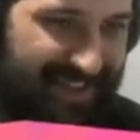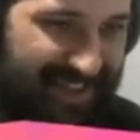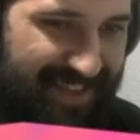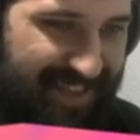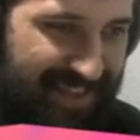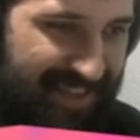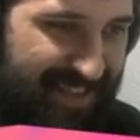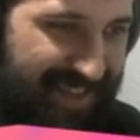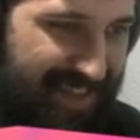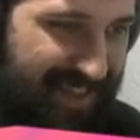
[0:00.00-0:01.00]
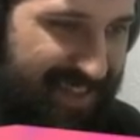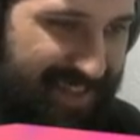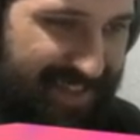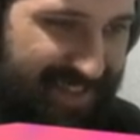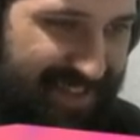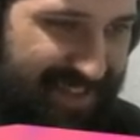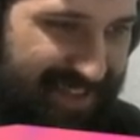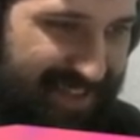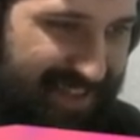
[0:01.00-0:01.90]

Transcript: (silence)